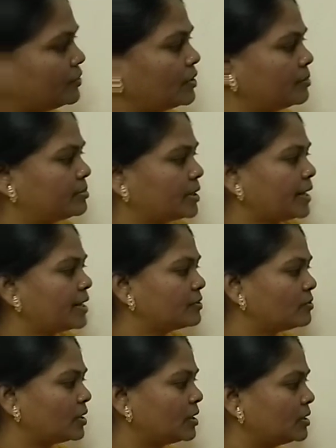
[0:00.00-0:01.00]
websites,
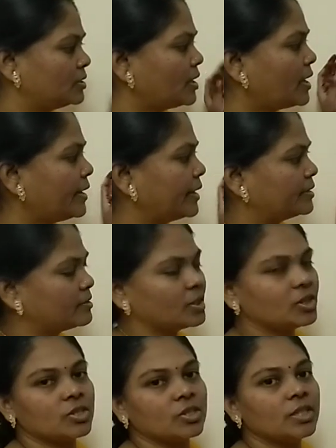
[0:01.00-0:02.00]
what is the
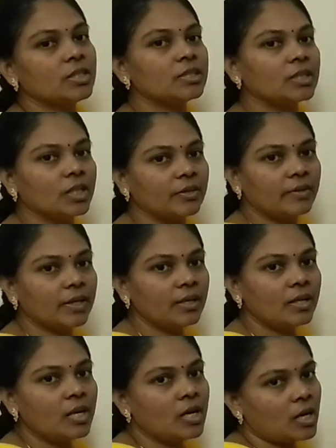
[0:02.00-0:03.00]
extension is
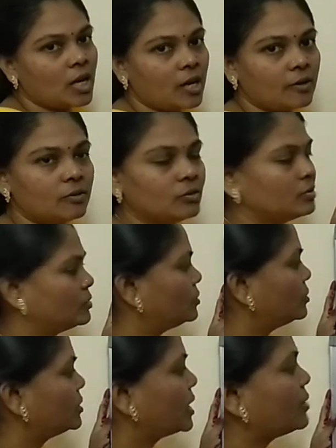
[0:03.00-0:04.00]
given, how
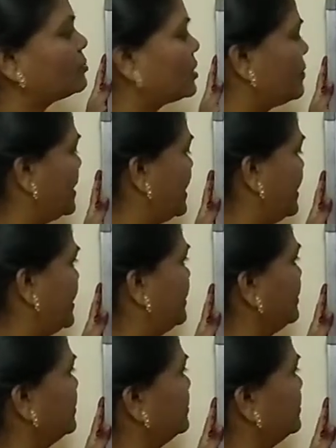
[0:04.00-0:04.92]
those are provided.